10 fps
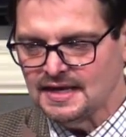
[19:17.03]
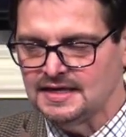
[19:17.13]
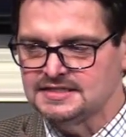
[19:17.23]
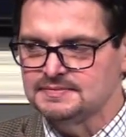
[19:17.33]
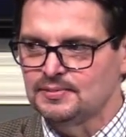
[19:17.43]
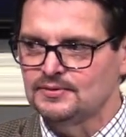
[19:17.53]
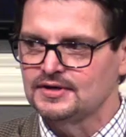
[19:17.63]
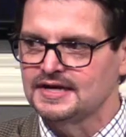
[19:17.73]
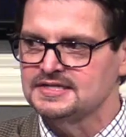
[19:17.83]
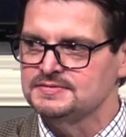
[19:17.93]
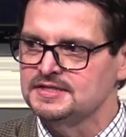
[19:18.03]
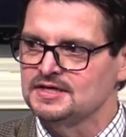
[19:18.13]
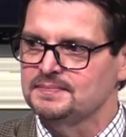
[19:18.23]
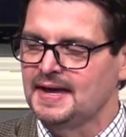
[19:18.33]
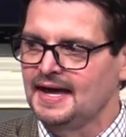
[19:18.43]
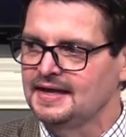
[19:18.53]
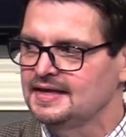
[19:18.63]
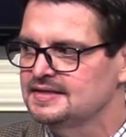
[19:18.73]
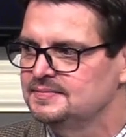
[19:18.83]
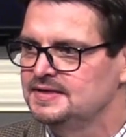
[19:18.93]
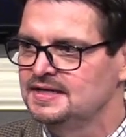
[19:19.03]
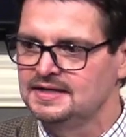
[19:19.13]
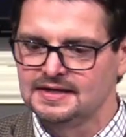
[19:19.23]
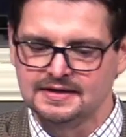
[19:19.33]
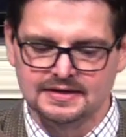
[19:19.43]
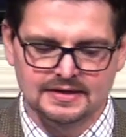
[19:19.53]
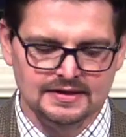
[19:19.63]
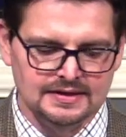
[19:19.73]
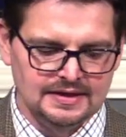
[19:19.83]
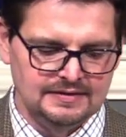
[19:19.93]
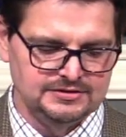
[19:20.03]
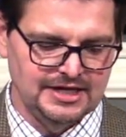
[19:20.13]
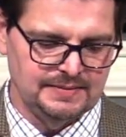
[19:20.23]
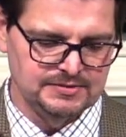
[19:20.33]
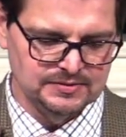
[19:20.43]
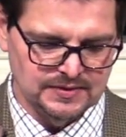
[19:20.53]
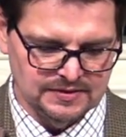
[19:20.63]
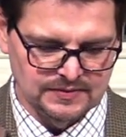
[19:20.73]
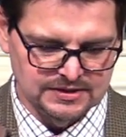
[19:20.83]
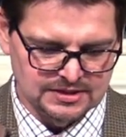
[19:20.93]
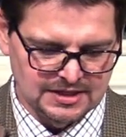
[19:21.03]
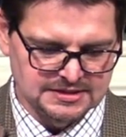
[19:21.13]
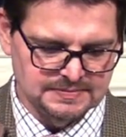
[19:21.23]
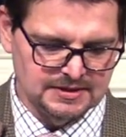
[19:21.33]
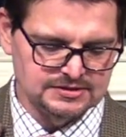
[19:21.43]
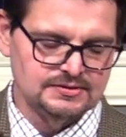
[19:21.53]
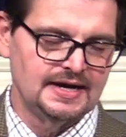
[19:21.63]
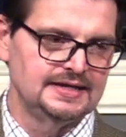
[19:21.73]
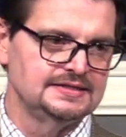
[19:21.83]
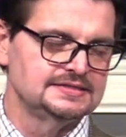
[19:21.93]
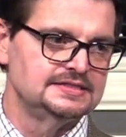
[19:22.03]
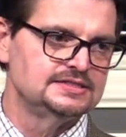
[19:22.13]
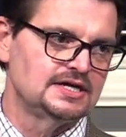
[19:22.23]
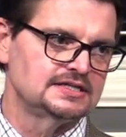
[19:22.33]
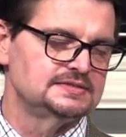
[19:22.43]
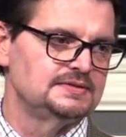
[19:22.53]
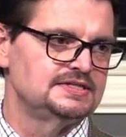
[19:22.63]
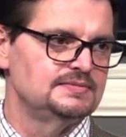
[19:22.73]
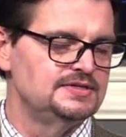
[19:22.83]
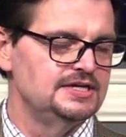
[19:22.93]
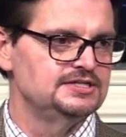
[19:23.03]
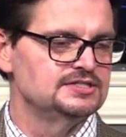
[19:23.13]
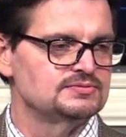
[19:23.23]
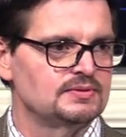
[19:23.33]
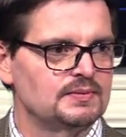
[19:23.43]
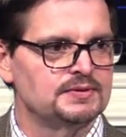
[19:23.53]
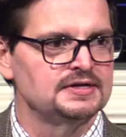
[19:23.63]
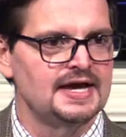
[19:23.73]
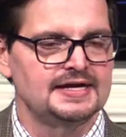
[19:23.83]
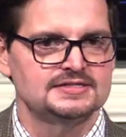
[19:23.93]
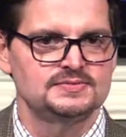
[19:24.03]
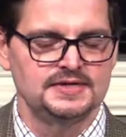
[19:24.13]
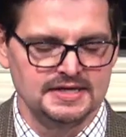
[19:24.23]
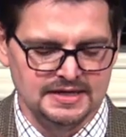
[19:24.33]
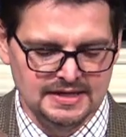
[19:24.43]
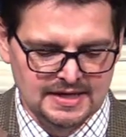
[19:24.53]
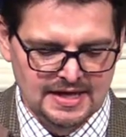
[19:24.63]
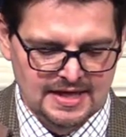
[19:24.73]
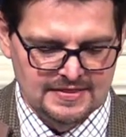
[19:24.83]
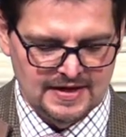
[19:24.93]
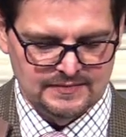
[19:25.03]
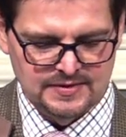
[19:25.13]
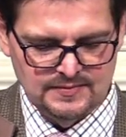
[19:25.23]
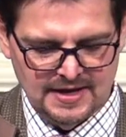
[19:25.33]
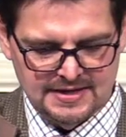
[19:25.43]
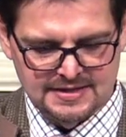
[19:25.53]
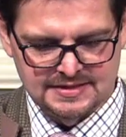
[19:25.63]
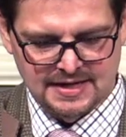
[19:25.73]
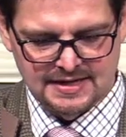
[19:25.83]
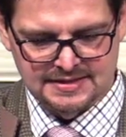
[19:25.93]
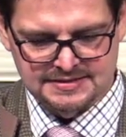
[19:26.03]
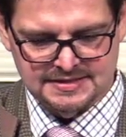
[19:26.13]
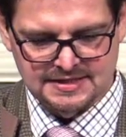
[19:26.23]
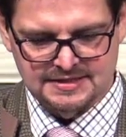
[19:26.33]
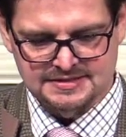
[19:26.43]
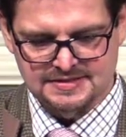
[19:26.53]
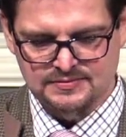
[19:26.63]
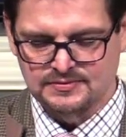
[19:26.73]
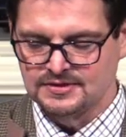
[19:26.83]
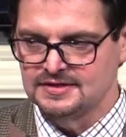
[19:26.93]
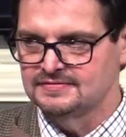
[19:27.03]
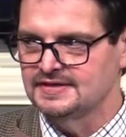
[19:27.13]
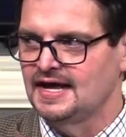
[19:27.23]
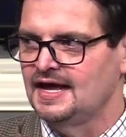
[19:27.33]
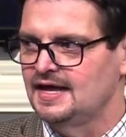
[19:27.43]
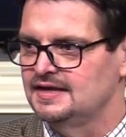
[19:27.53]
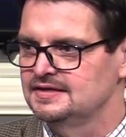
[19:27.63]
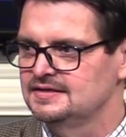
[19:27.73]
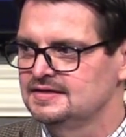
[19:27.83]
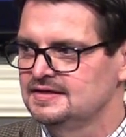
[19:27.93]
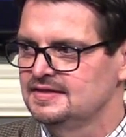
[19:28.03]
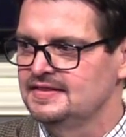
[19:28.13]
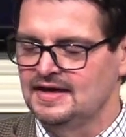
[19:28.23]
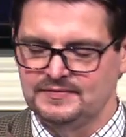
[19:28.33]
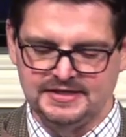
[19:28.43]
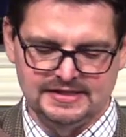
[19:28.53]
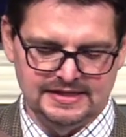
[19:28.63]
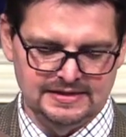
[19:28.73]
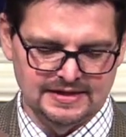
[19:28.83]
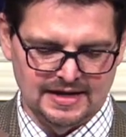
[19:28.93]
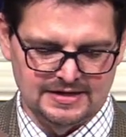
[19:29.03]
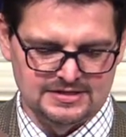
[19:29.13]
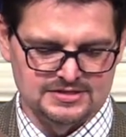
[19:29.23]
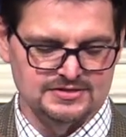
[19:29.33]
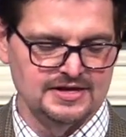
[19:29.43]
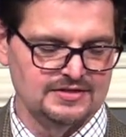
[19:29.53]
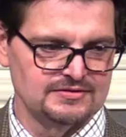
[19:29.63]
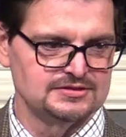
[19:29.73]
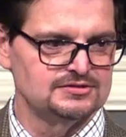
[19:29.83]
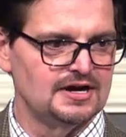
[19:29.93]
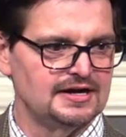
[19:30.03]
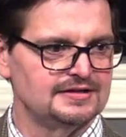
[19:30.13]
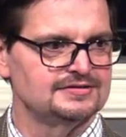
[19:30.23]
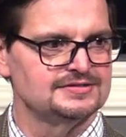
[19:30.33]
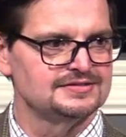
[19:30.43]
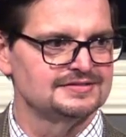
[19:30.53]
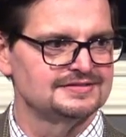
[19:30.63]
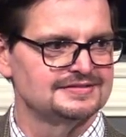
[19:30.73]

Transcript: And it's important as we look back at the beginning of chapter 1, where it talks about trials and it talks about temptations where we were last week, that we recognize that it's the Word of God that we lean on during those trials.